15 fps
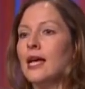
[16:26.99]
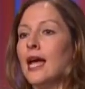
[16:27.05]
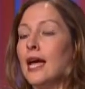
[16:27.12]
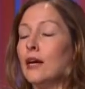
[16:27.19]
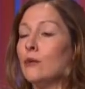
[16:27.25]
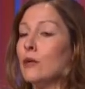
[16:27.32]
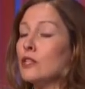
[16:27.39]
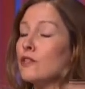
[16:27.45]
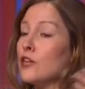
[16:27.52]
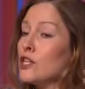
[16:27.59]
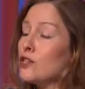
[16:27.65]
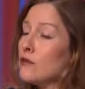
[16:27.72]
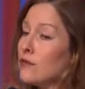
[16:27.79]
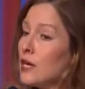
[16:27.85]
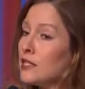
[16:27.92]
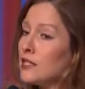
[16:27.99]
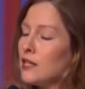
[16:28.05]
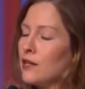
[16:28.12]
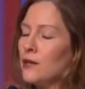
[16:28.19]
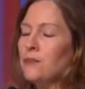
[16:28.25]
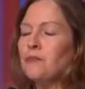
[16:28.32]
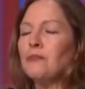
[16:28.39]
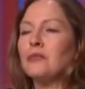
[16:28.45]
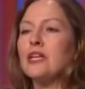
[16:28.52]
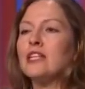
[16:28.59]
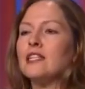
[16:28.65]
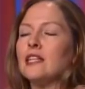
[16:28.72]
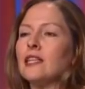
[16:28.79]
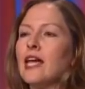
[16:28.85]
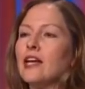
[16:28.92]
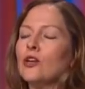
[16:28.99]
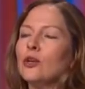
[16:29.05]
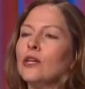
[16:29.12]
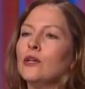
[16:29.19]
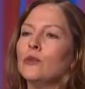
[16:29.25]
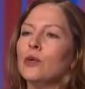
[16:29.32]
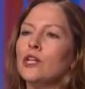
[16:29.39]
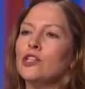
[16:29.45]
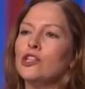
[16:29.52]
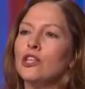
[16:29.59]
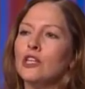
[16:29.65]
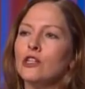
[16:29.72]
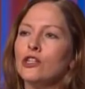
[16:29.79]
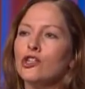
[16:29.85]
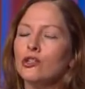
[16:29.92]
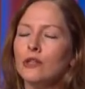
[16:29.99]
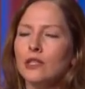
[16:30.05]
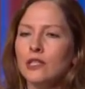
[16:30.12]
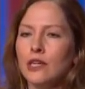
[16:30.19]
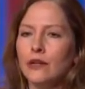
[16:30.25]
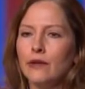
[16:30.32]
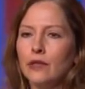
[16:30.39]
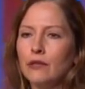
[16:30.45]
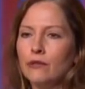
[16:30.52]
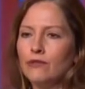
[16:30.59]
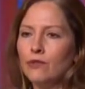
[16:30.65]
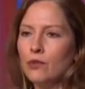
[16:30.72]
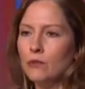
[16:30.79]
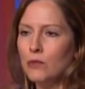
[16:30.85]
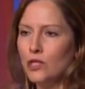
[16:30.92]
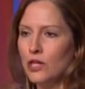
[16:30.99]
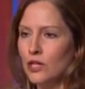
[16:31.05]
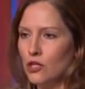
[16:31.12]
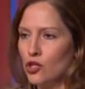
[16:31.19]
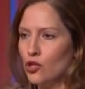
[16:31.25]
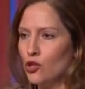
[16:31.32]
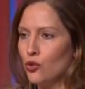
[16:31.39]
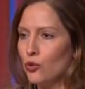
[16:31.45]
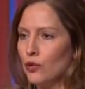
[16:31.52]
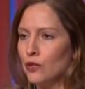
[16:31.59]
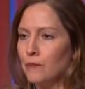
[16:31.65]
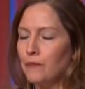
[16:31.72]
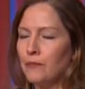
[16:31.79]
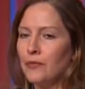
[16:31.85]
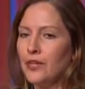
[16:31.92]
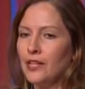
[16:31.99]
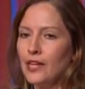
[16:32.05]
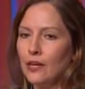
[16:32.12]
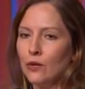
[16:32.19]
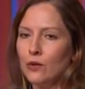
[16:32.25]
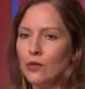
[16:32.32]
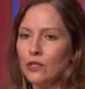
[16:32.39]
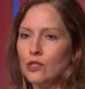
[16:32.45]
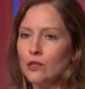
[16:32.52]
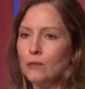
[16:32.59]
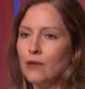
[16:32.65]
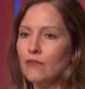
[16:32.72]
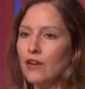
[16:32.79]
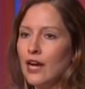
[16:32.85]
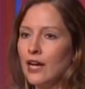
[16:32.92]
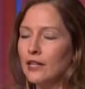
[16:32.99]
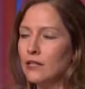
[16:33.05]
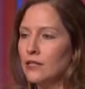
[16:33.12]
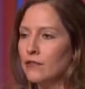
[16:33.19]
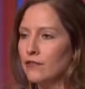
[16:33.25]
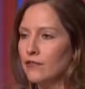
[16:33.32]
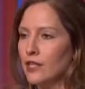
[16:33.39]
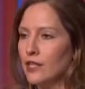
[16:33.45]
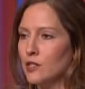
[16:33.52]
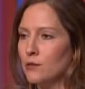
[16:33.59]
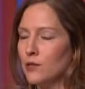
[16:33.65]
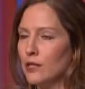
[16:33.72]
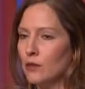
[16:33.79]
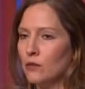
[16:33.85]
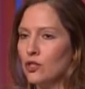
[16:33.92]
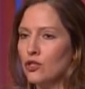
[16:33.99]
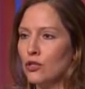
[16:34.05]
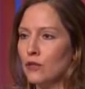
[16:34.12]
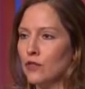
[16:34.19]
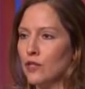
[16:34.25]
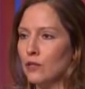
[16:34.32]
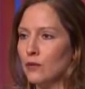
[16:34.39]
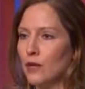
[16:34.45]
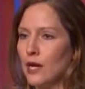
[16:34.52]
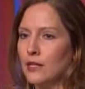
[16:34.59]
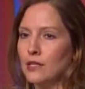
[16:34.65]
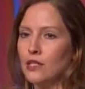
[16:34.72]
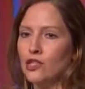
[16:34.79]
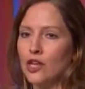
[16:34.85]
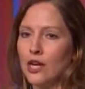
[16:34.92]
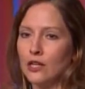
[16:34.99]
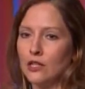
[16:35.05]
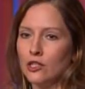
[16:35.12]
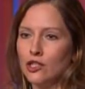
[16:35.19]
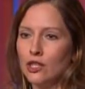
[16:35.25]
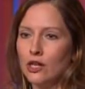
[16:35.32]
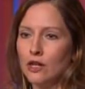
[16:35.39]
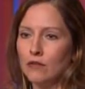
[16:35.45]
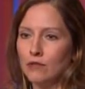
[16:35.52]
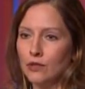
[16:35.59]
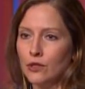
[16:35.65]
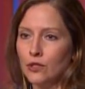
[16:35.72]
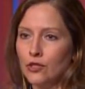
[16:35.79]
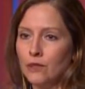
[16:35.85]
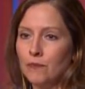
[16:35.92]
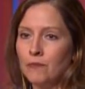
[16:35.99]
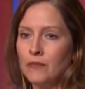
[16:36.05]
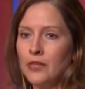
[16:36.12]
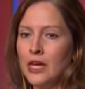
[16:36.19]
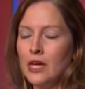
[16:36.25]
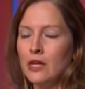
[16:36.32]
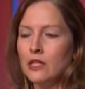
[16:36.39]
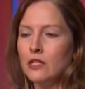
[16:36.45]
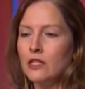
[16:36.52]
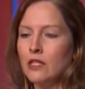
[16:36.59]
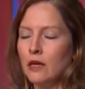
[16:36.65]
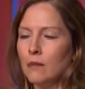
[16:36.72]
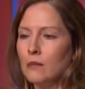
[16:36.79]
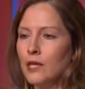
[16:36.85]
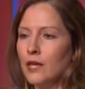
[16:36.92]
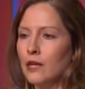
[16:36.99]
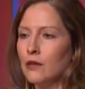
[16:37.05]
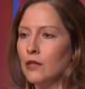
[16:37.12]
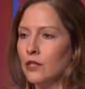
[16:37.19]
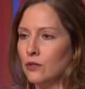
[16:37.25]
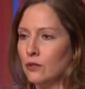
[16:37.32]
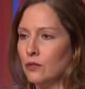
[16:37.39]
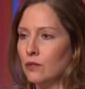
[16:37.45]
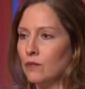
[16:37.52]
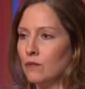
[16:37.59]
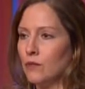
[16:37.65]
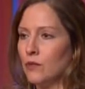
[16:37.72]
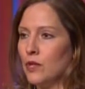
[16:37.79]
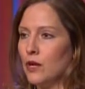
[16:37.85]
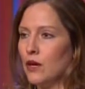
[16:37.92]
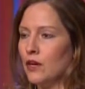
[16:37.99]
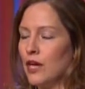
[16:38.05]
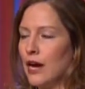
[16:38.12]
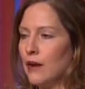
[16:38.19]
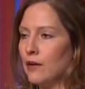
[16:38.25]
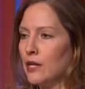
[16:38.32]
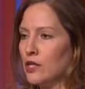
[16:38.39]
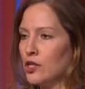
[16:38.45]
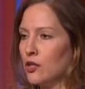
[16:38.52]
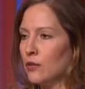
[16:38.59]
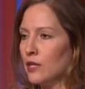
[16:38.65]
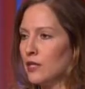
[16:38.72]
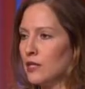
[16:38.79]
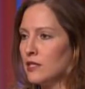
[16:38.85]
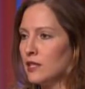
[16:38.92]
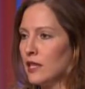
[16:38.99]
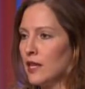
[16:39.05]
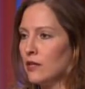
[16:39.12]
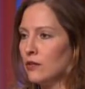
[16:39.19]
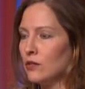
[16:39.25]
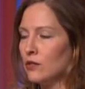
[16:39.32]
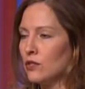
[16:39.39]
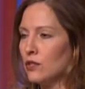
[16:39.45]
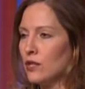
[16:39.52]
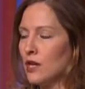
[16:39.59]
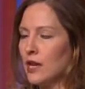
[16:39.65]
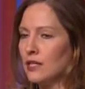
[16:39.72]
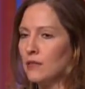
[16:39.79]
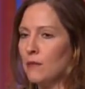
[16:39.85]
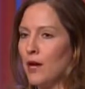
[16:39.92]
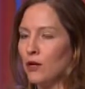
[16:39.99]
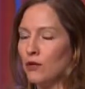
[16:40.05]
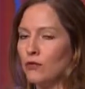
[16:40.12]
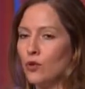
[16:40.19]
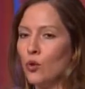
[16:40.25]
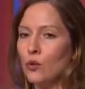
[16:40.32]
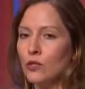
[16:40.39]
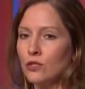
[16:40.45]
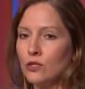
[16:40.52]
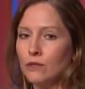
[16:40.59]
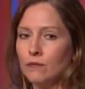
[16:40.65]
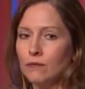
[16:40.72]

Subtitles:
And a reservation of rights letter is a letter in which the insurance carrier informs the insured that they are going to provide a defense, but they're reserving the right to challenge coverage. Some carriers are now issuing these letters as a matter of course